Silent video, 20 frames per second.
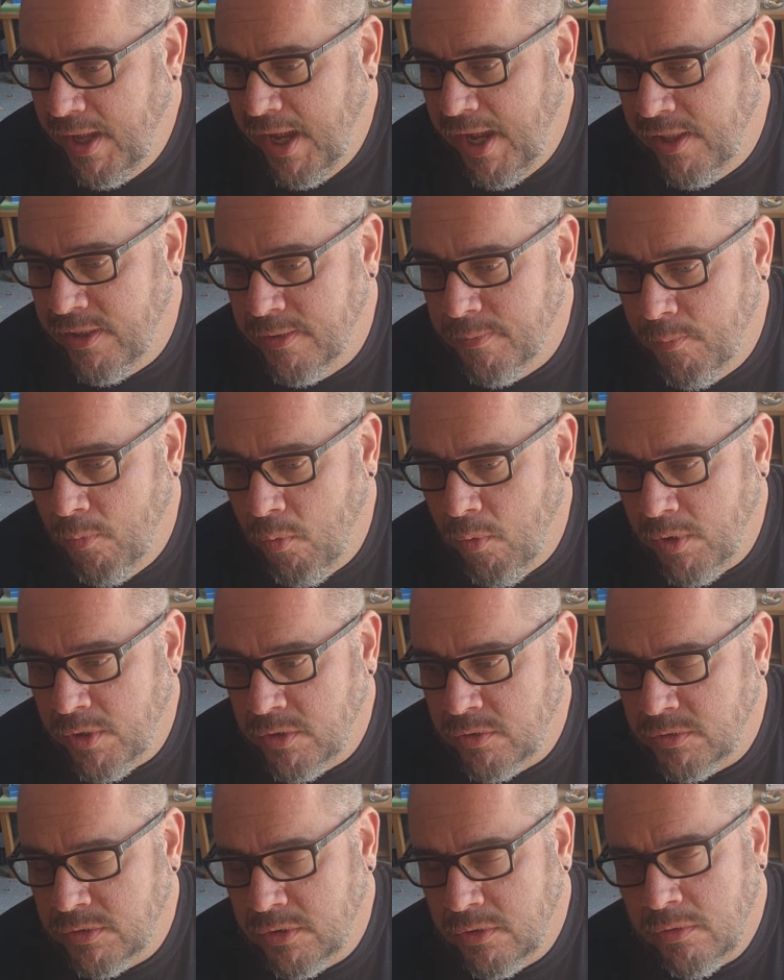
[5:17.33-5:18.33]
And the more
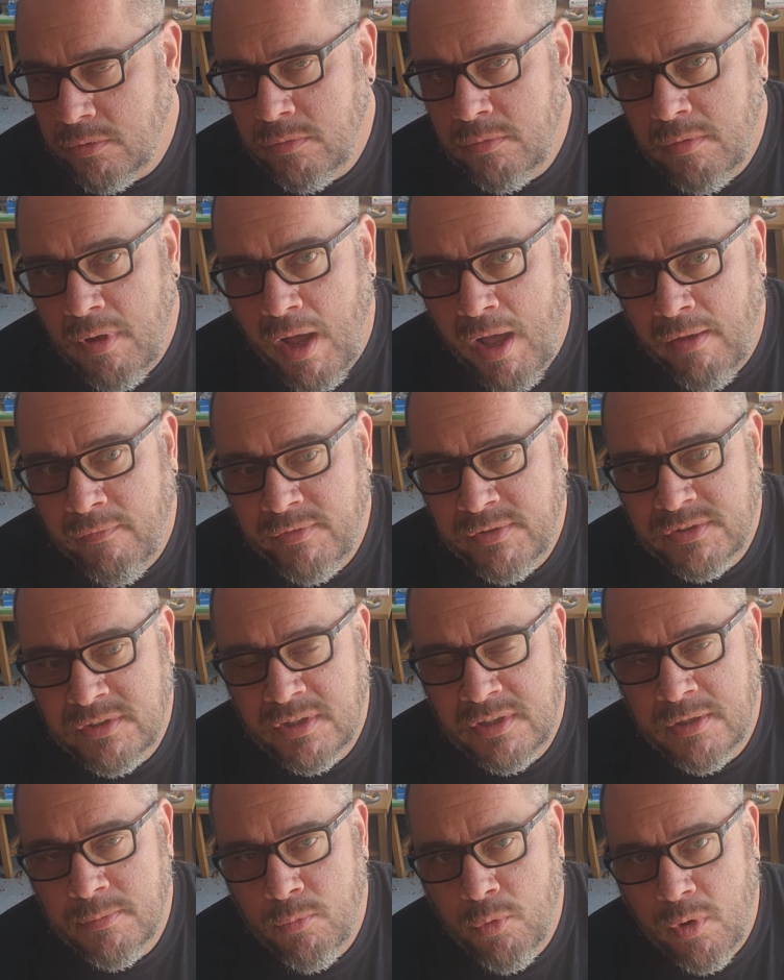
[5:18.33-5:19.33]
you do,
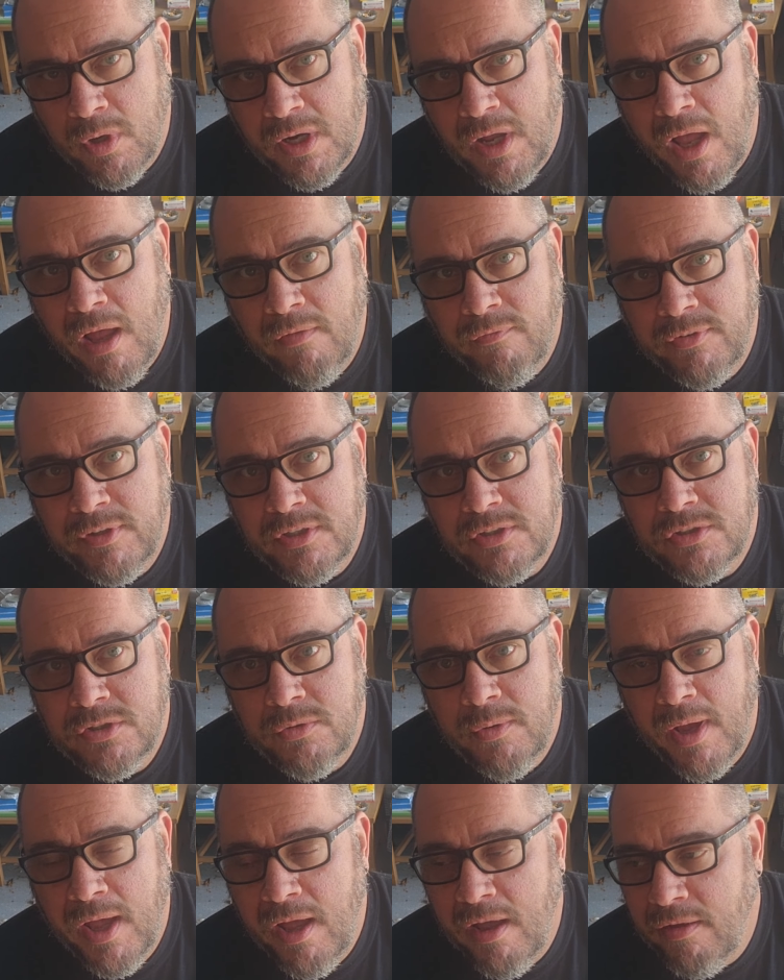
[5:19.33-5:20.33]
obviously the more confidence
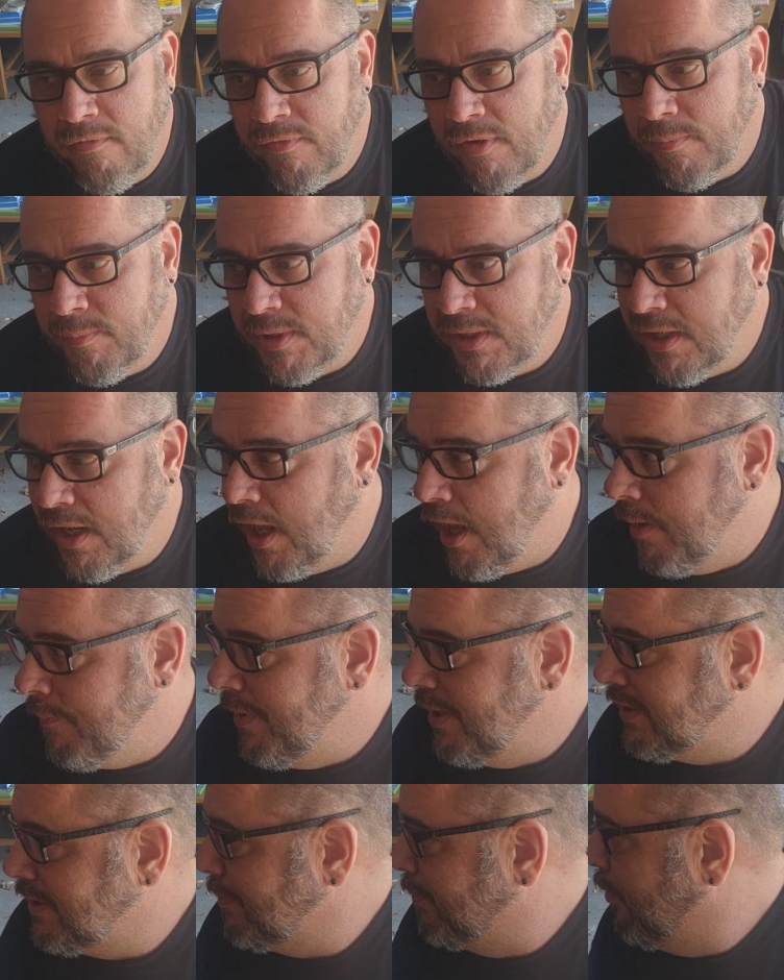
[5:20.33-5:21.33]
you have. I mean, I'm
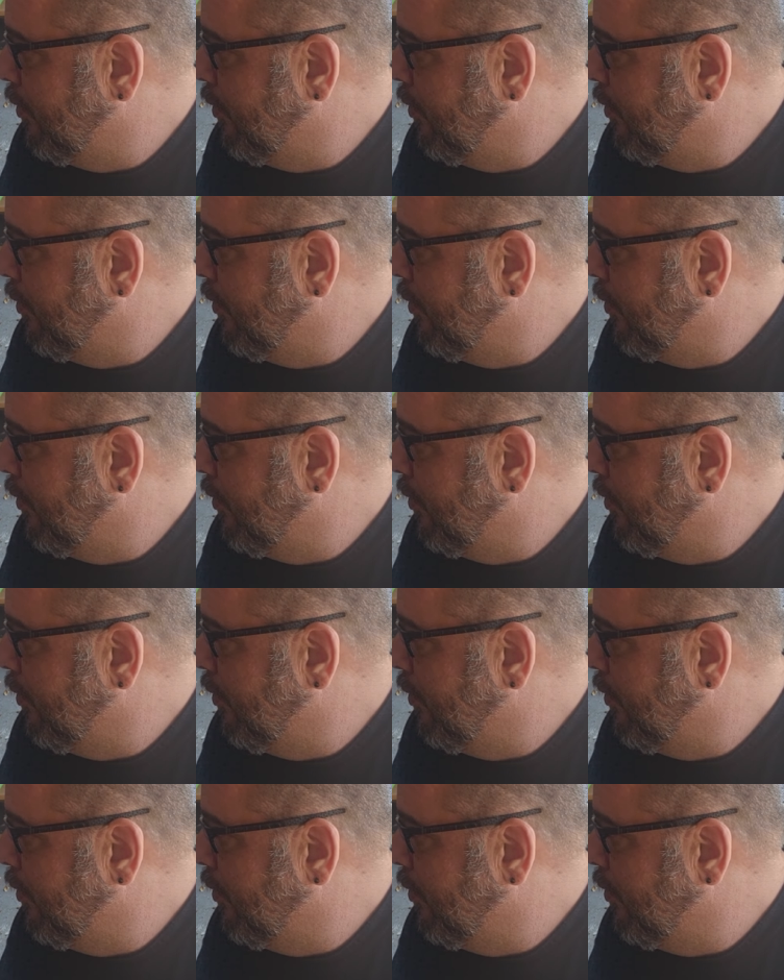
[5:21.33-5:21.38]
at the